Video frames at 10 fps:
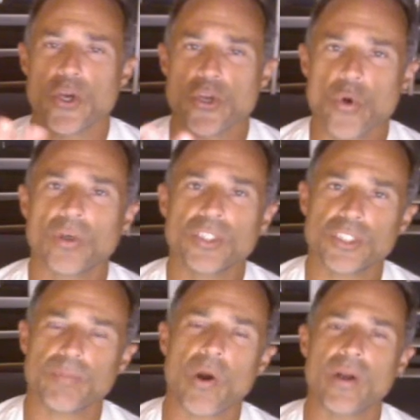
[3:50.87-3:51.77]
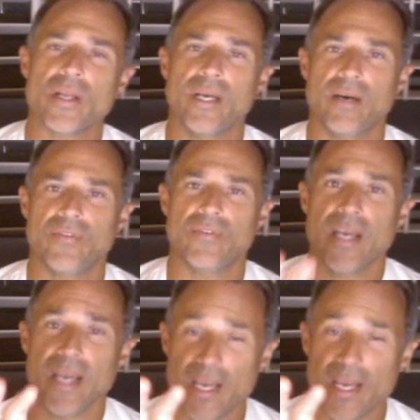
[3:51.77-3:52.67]
You're smart enough
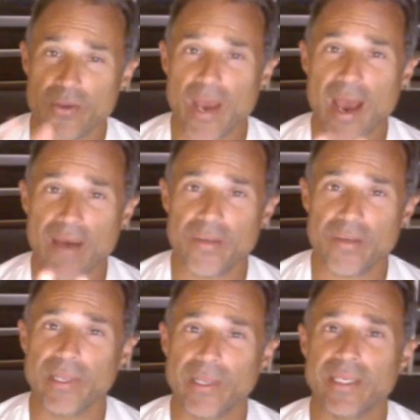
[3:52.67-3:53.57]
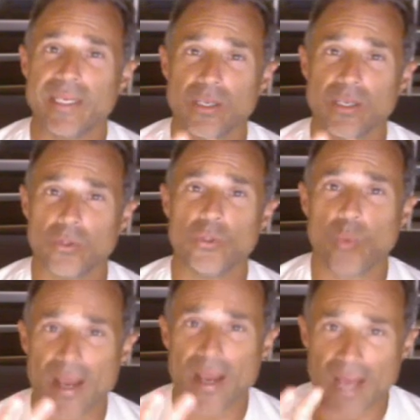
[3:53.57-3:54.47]
and you have the ability to lose
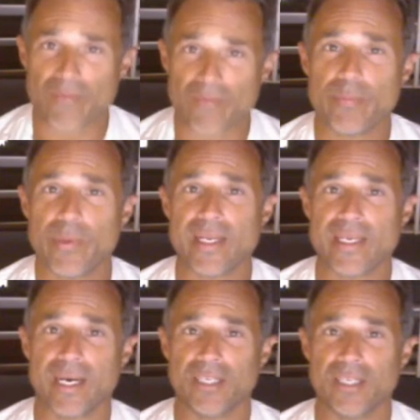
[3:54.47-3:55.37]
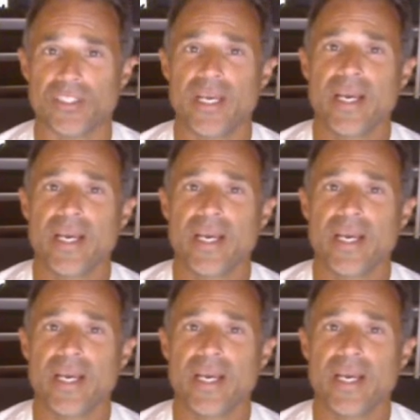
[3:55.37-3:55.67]
weight. Everybody does.